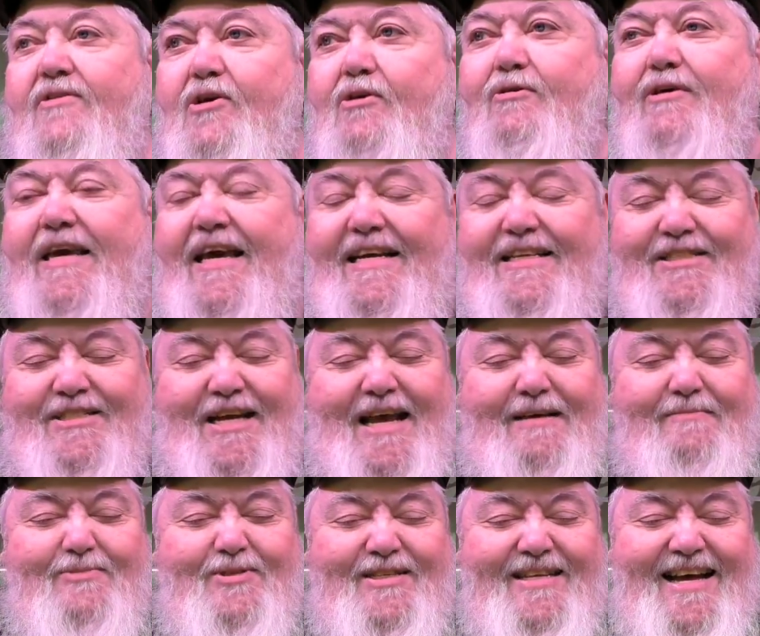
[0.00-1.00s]
New King
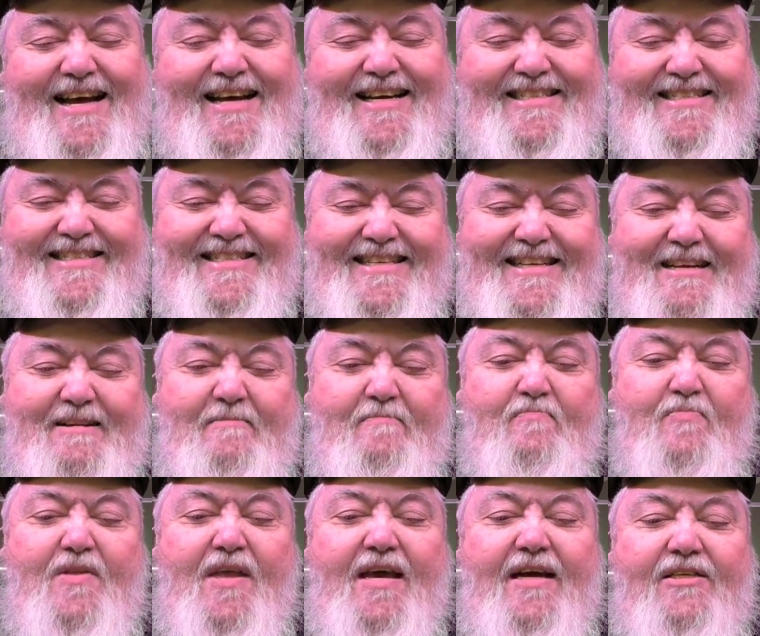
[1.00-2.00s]
James does.
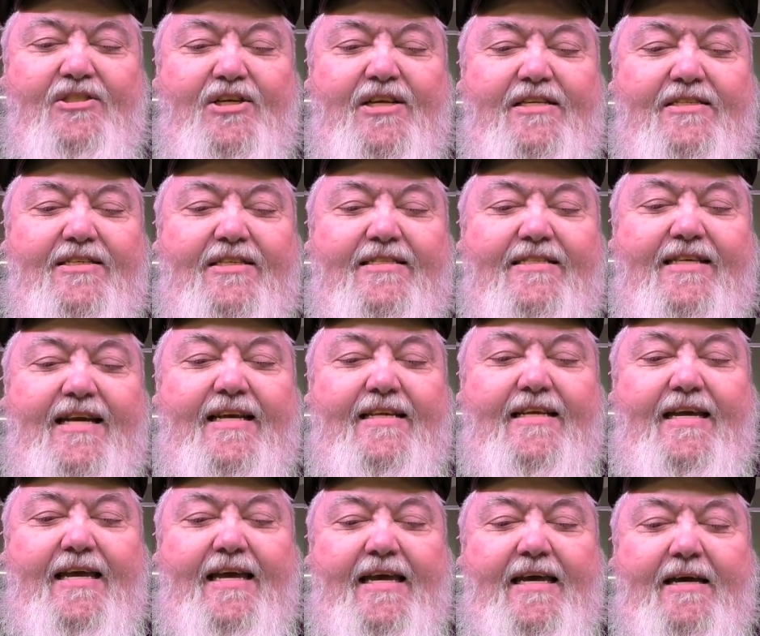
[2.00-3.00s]
Jesus said
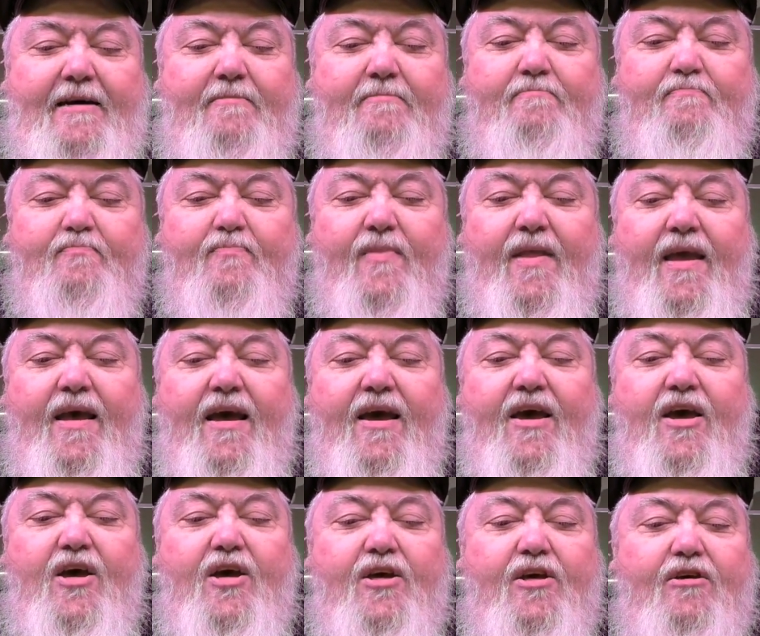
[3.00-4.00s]
to him,
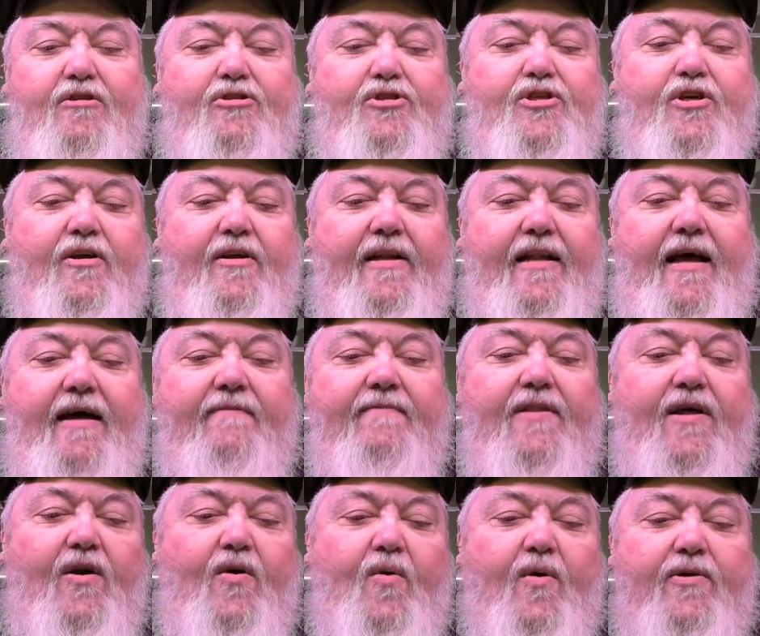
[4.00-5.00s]
You shall love
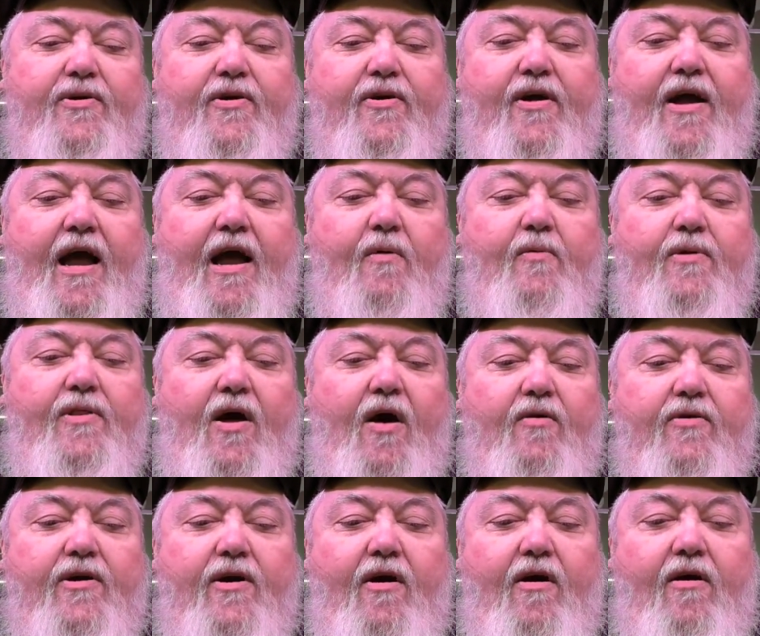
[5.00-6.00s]
the Lord your God with
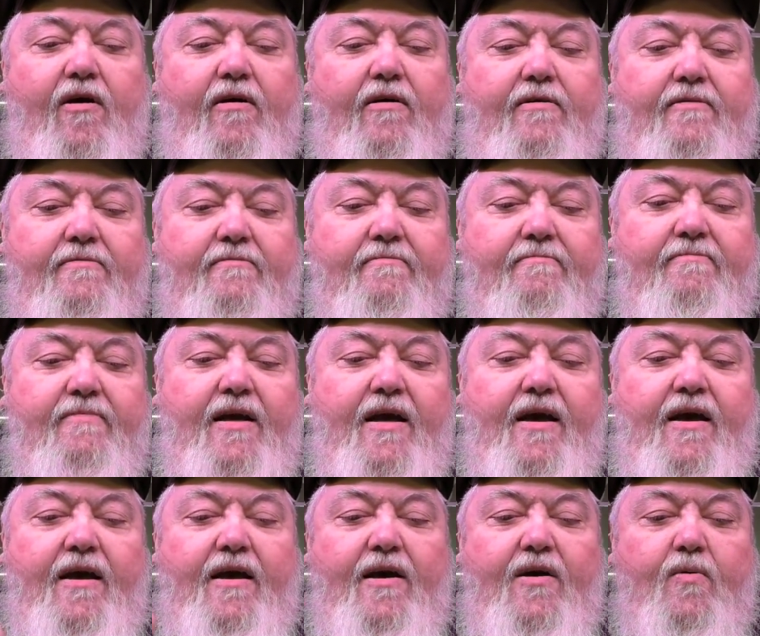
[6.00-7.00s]
all your heart,
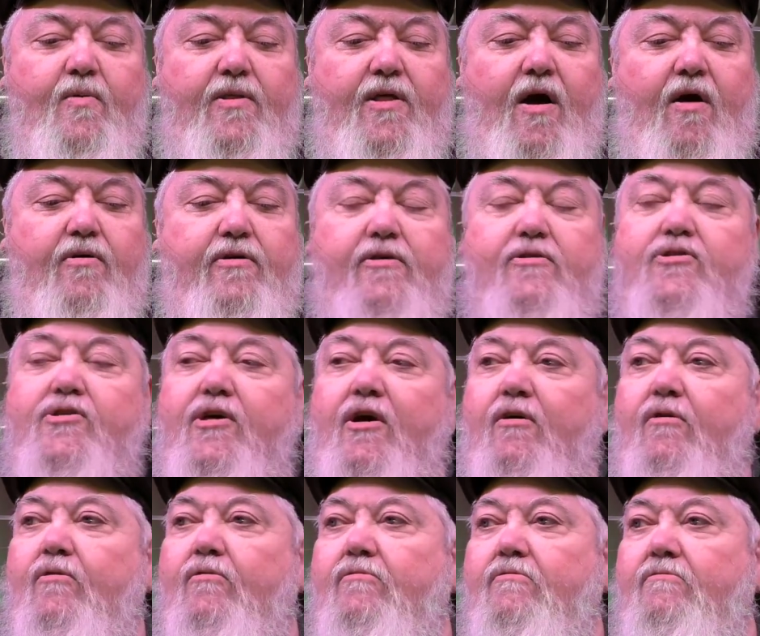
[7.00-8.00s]
with all your
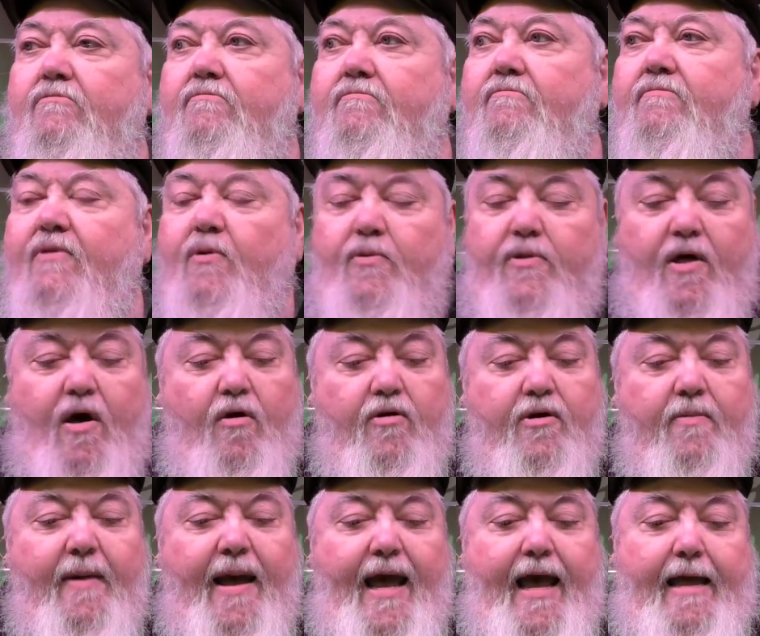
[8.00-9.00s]
soul, with all
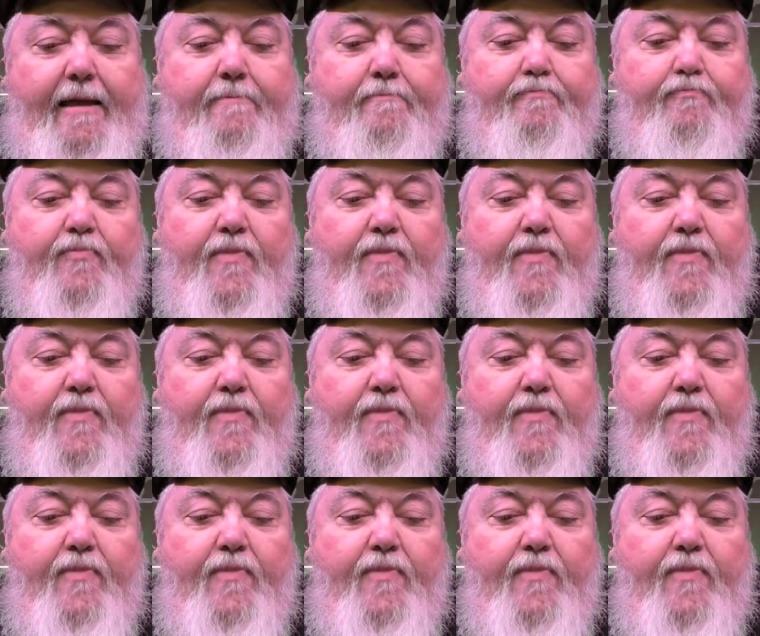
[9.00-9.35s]
your mind.